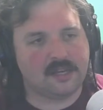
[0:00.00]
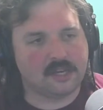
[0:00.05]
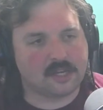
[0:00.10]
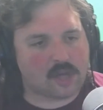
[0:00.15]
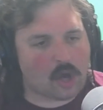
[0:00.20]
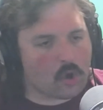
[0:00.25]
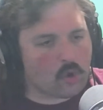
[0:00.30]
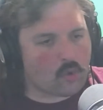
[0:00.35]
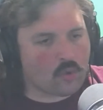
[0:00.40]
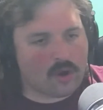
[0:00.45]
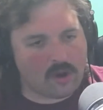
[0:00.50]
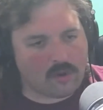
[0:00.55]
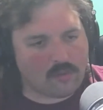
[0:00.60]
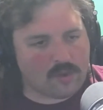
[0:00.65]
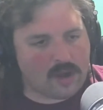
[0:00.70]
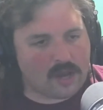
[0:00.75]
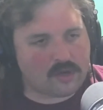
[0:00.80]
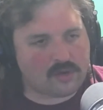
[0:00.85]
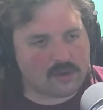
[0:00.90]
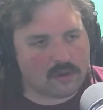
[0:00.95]
Go to Royal
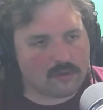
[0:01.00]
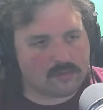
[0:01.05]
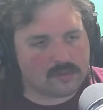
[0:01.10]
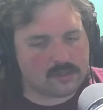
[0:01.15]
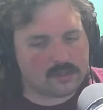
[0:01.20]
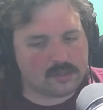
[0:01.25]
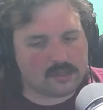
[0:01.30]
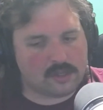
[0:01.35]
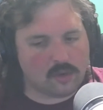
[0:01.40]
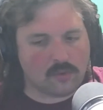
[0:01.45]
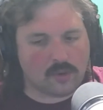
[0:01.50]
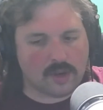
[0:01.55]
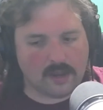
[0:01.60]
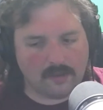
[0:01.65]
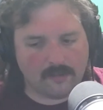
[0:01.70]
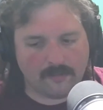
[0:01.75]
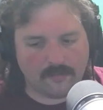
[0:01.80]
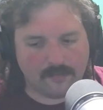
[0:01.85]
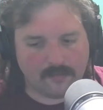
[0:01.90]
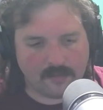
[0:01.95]
Retros. Do it.
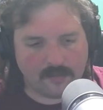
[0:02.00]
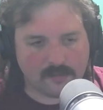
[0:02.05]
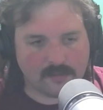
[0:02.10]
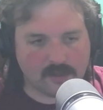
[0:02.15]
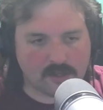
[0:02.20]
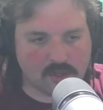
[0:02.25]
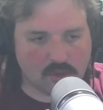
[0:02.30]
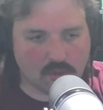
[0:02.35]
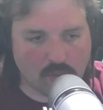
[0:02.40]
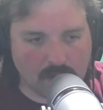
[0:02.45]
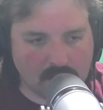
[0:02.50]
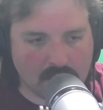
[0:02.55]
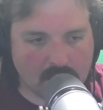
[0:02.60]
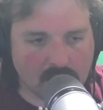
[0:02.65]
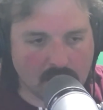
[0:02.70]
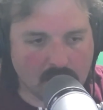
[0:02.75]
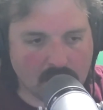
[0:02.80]
Do it.